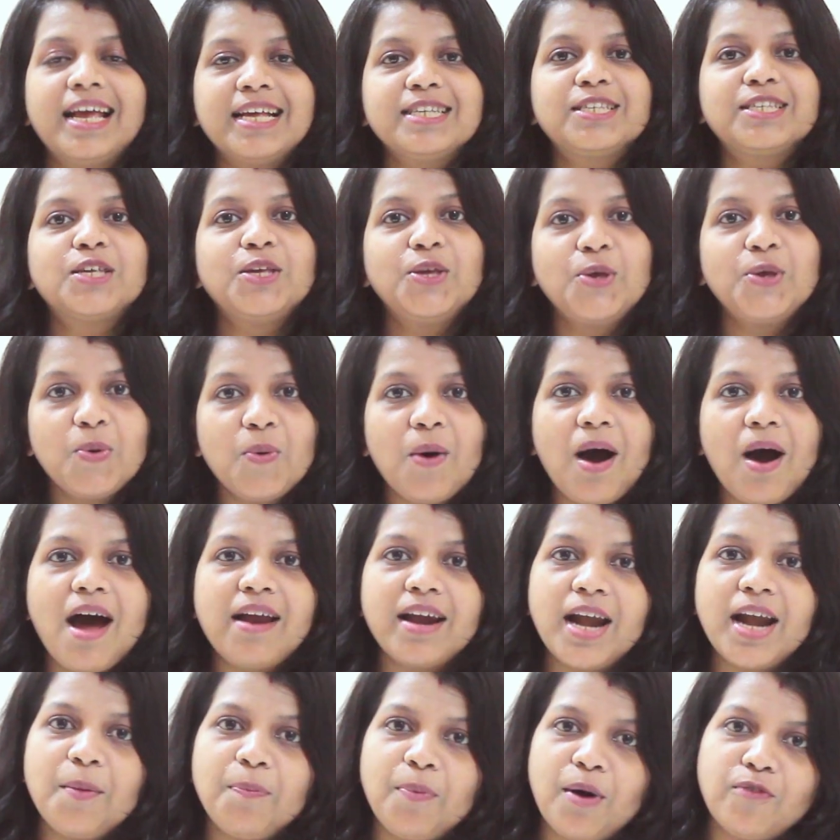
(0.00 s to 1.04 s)
Yes, you
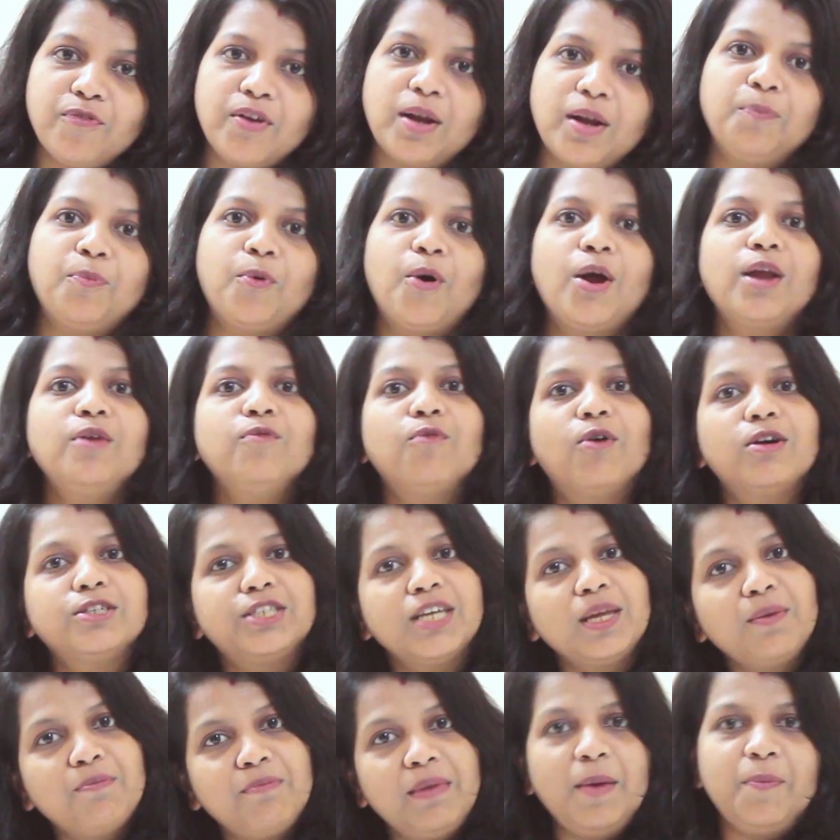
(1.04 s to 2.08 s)
are at perfect point
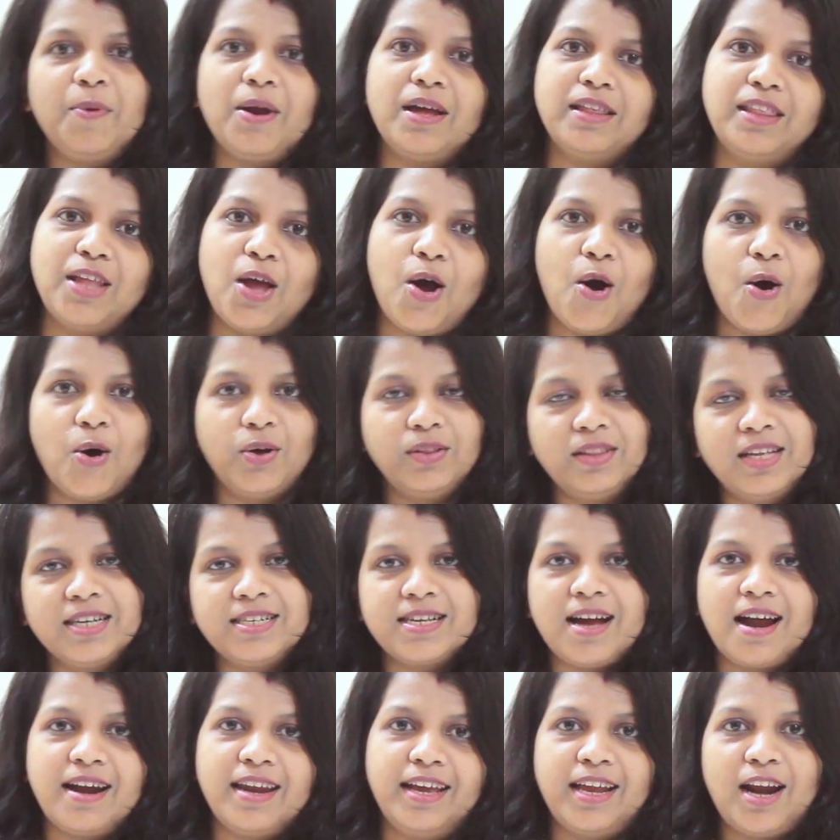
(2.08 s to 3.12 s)
watching me Pragnya on
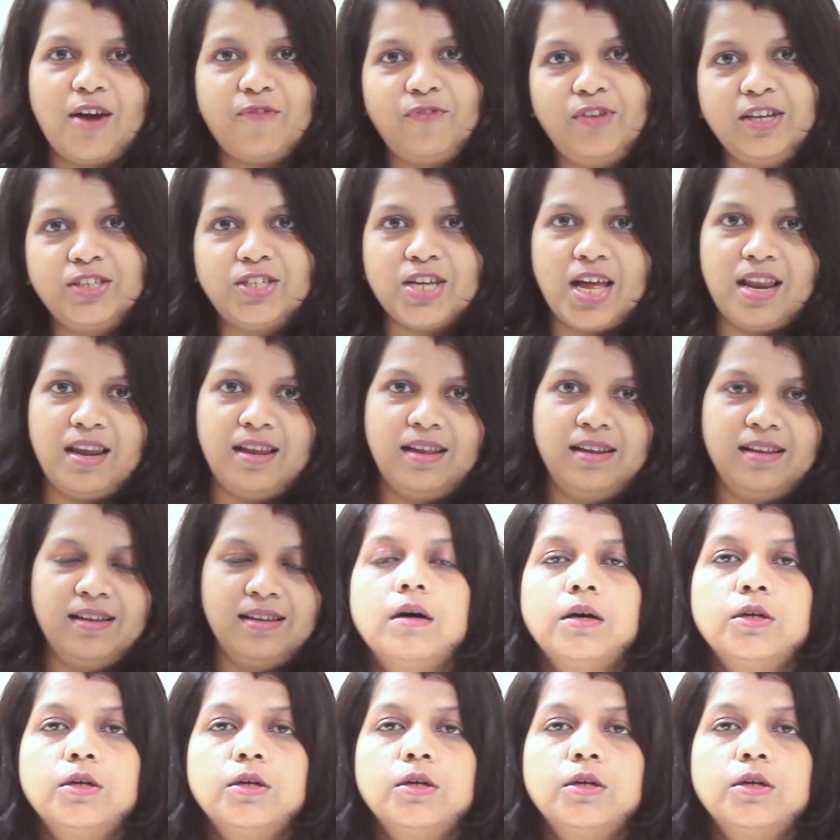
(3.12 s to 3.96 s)
this handicrafty channel.